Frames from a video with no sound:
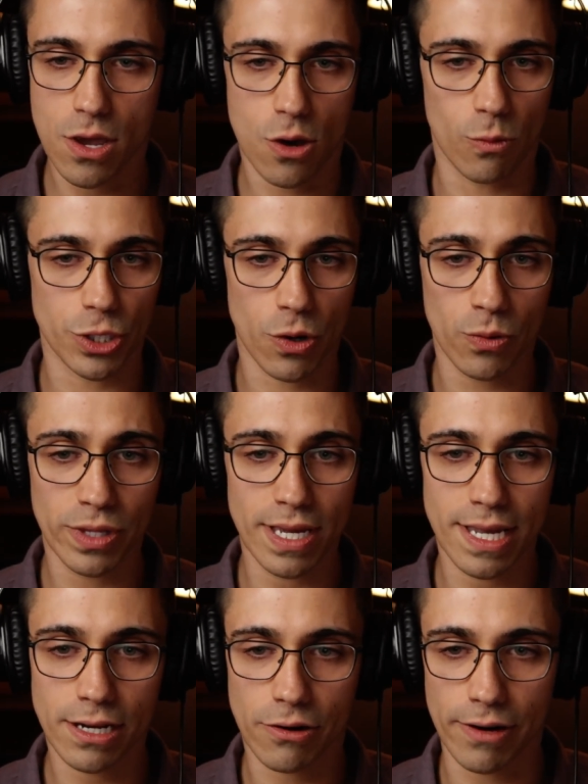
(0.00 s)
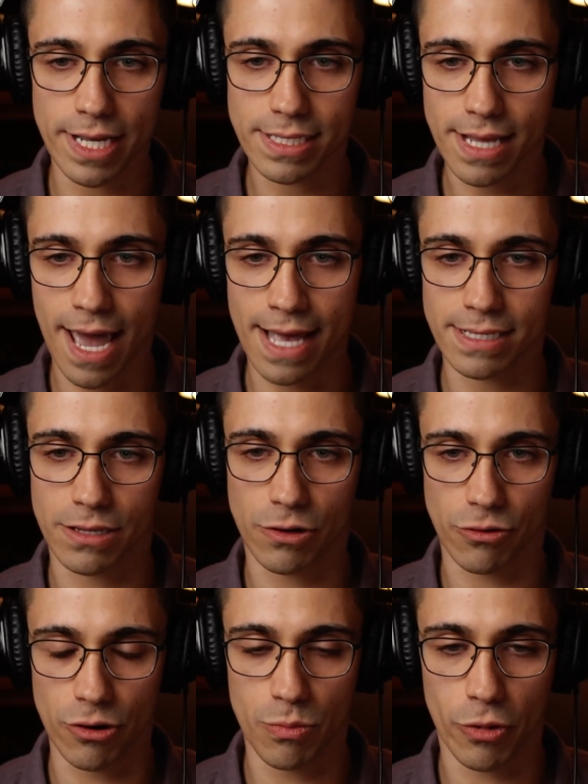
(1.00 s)
which only increased as the
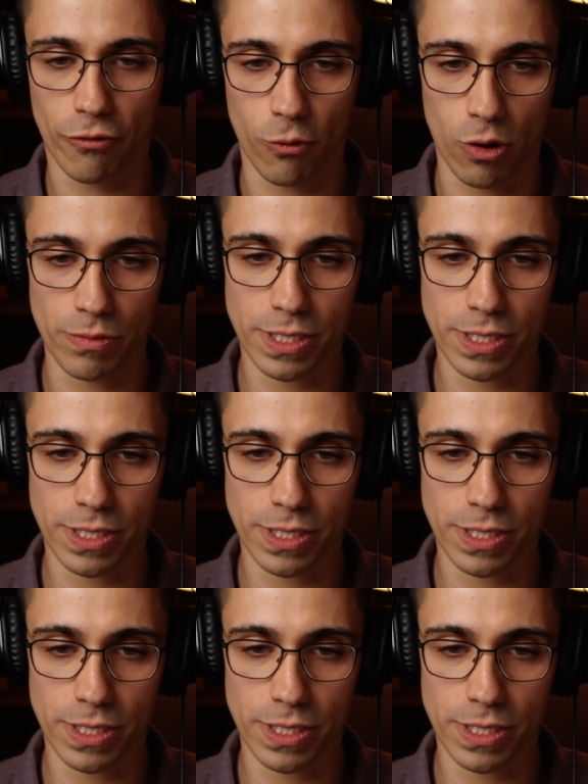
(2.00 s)
crew performed